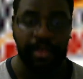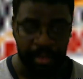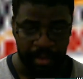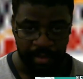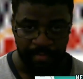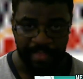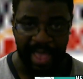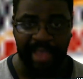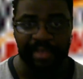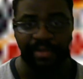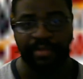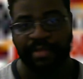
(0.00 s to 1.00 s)

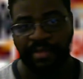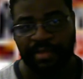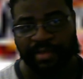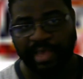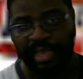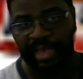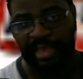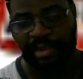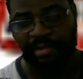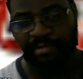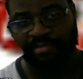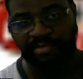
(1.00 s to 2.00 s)
Nia
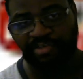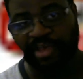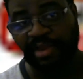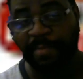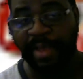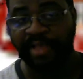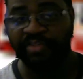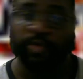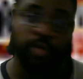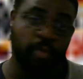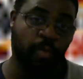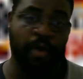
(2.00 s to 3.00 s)
and Shayna Baszler,
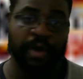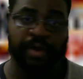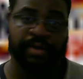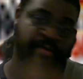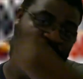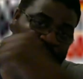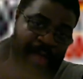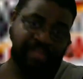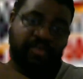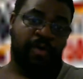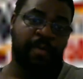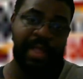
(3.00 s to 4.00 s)
who won. But I'll
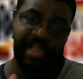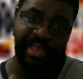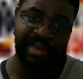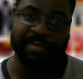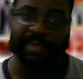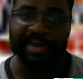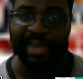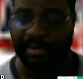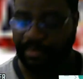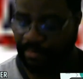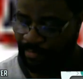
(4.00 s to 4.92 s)
talk about that a little bit later.